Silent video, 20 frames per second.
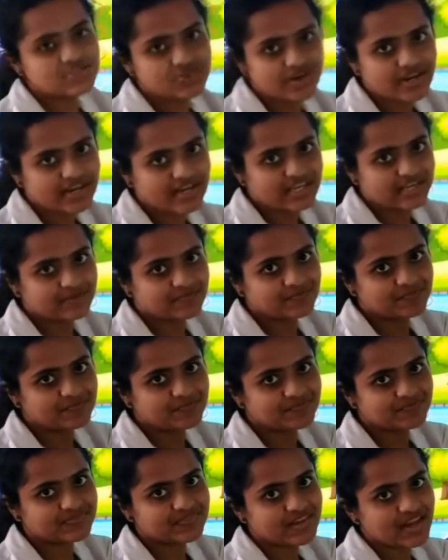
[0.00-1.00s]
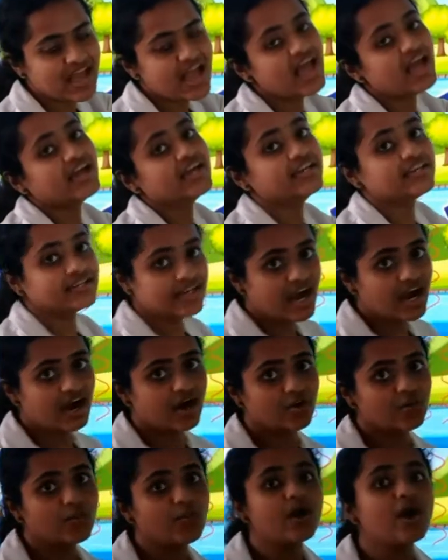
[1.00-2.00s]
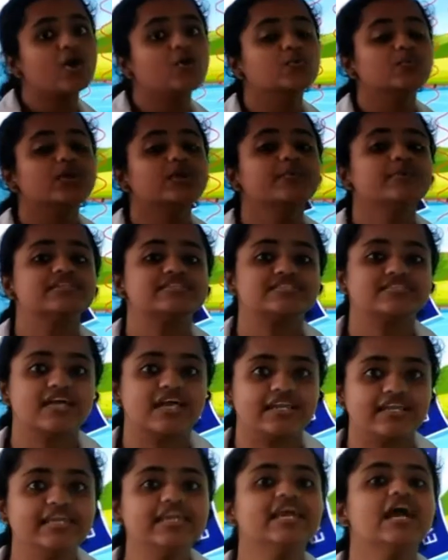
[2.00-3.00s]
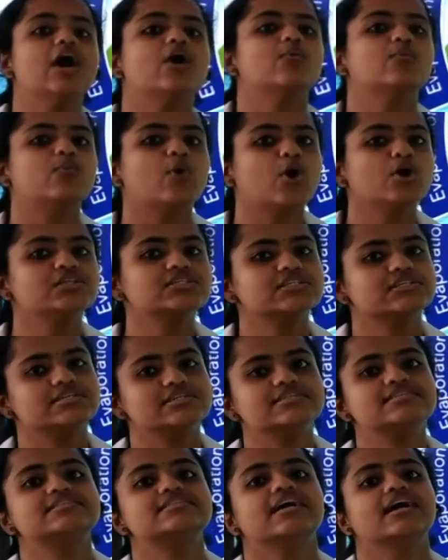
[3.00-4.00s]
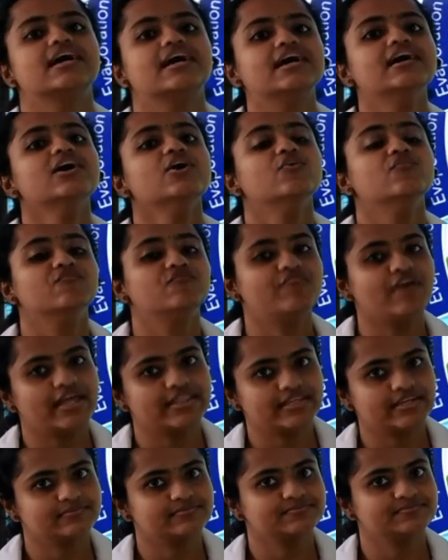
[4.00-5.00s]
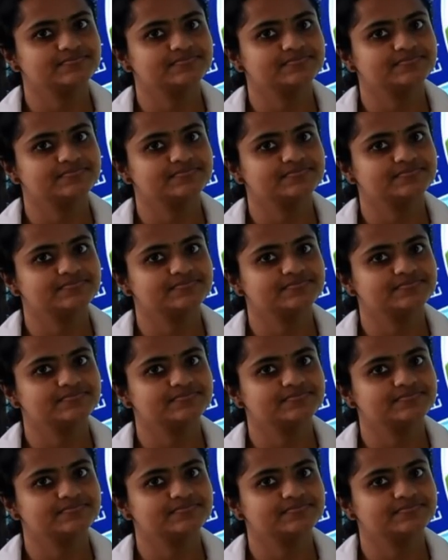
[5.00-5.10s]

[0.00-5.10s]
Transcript: rainy. Now, we will study what is a weather.